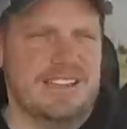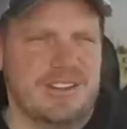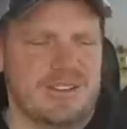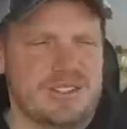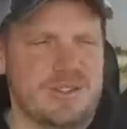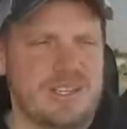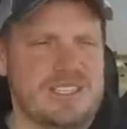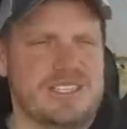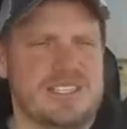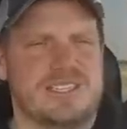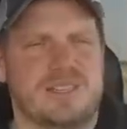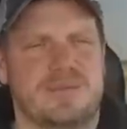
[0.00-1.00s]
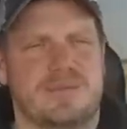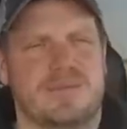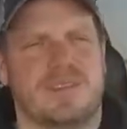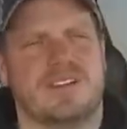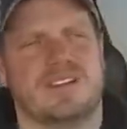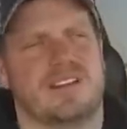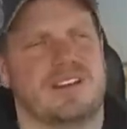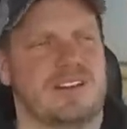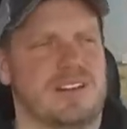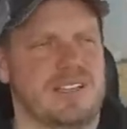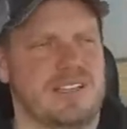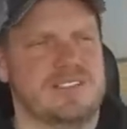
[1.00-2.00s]
You know, Toyota's system
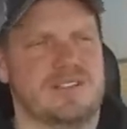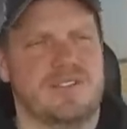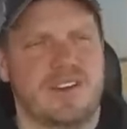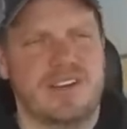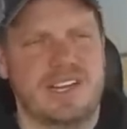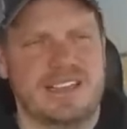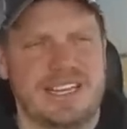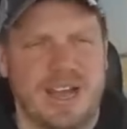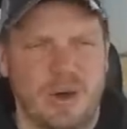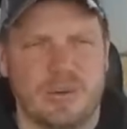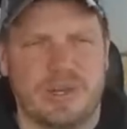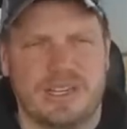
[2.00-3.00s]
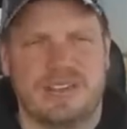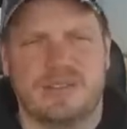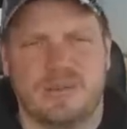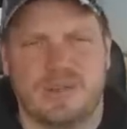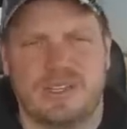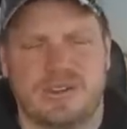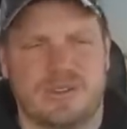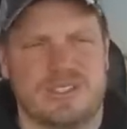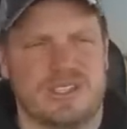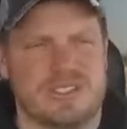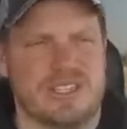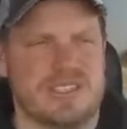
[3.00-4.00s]
there is very loud when you
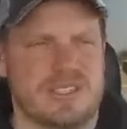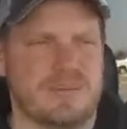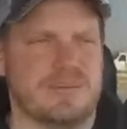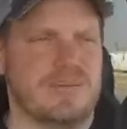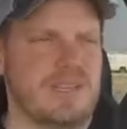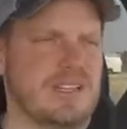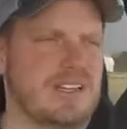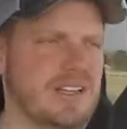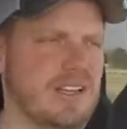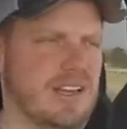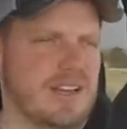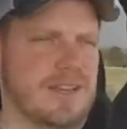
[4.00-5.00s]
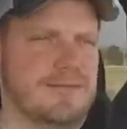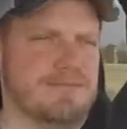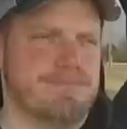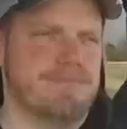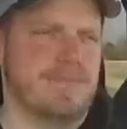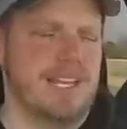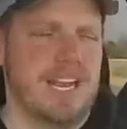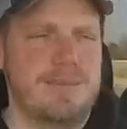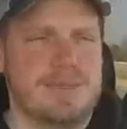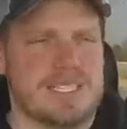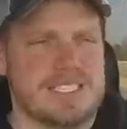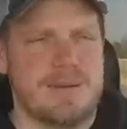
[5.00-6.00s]
use their system. The
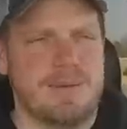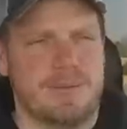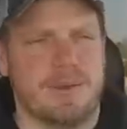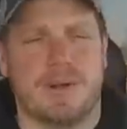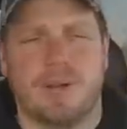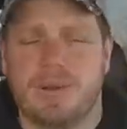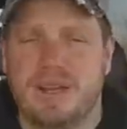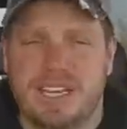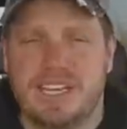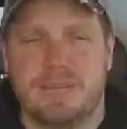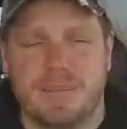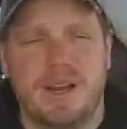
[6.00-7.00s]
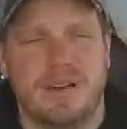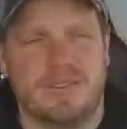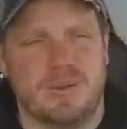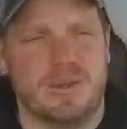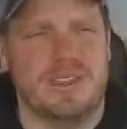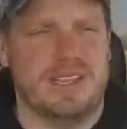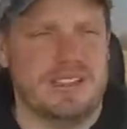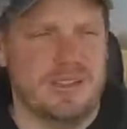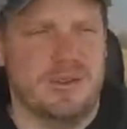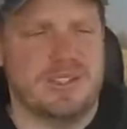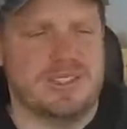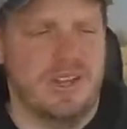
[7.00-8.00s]
name is escaping me, but I'll put a link above to what they
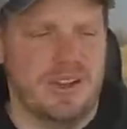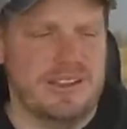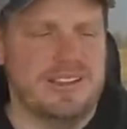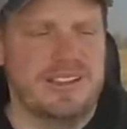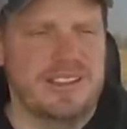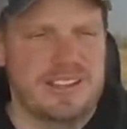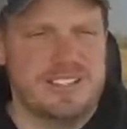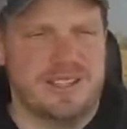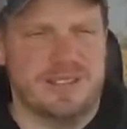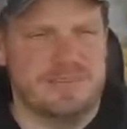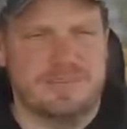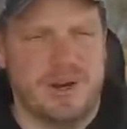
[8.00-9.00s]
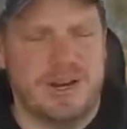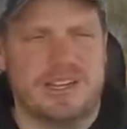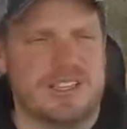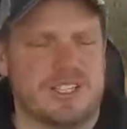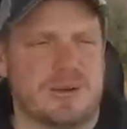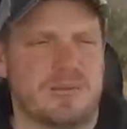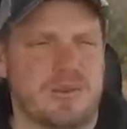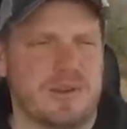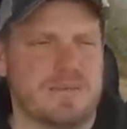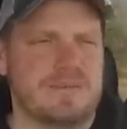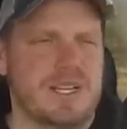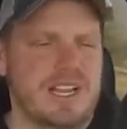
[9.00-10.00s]
told us call it. It's their marketing term
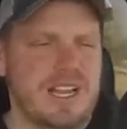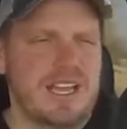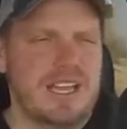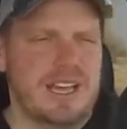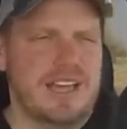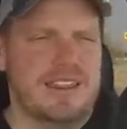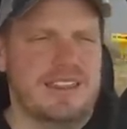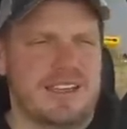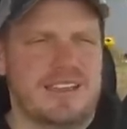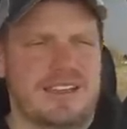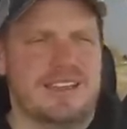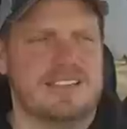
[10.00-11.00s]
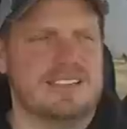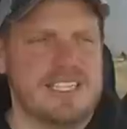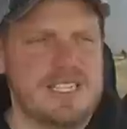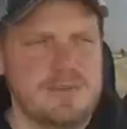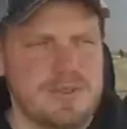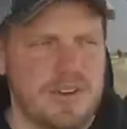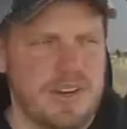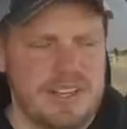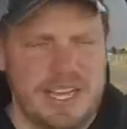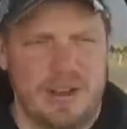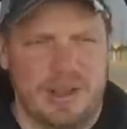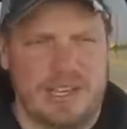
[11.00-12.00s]
for it. The system's
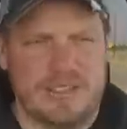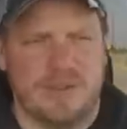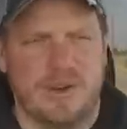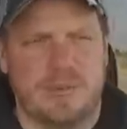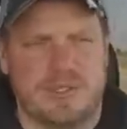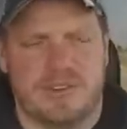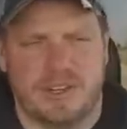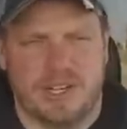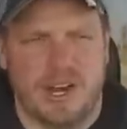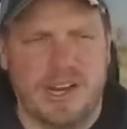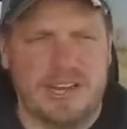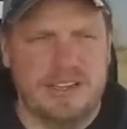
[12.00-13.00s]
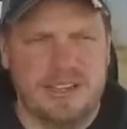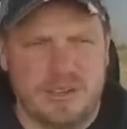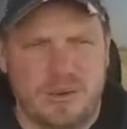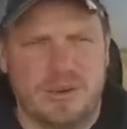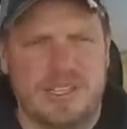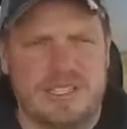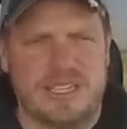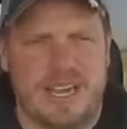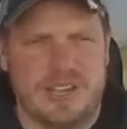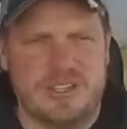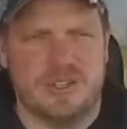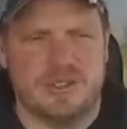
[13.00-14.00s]
very loud. It has a very much of a grinding noise
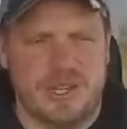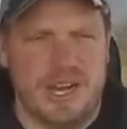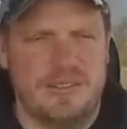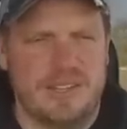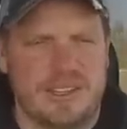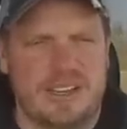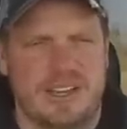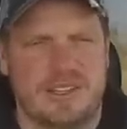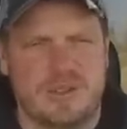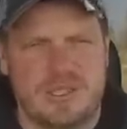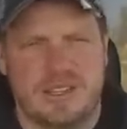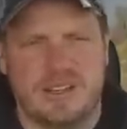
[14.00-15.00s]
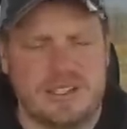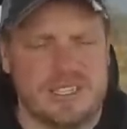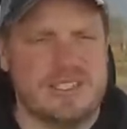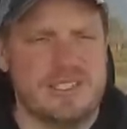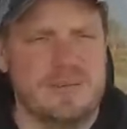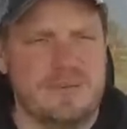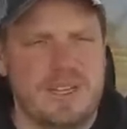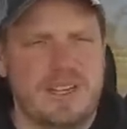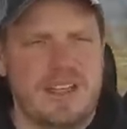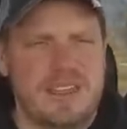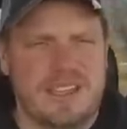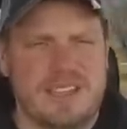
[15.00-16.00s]
as you're driving and using their system.
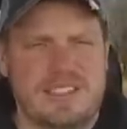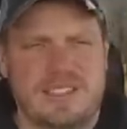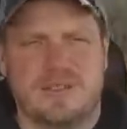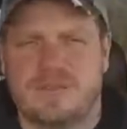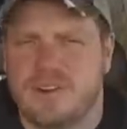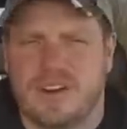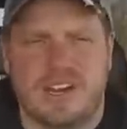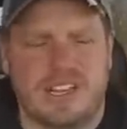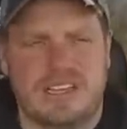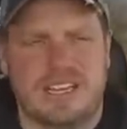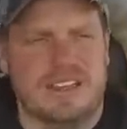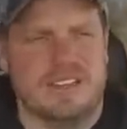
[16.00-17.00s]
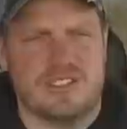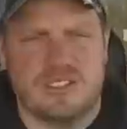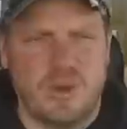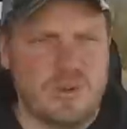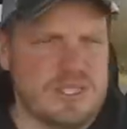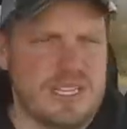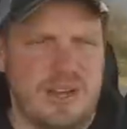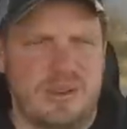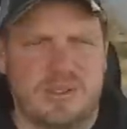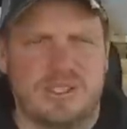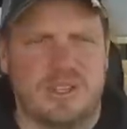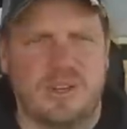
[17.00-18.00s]
This is very clean. There's no
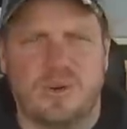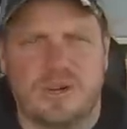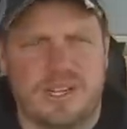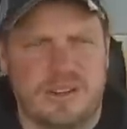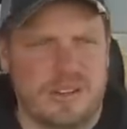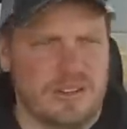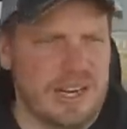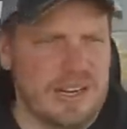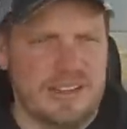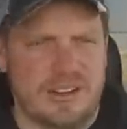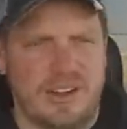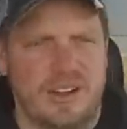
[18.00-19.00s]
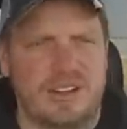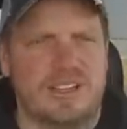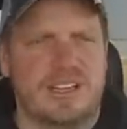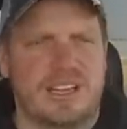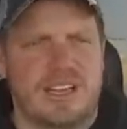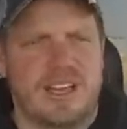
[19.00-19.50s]
sound. You don't hear the grinding at all.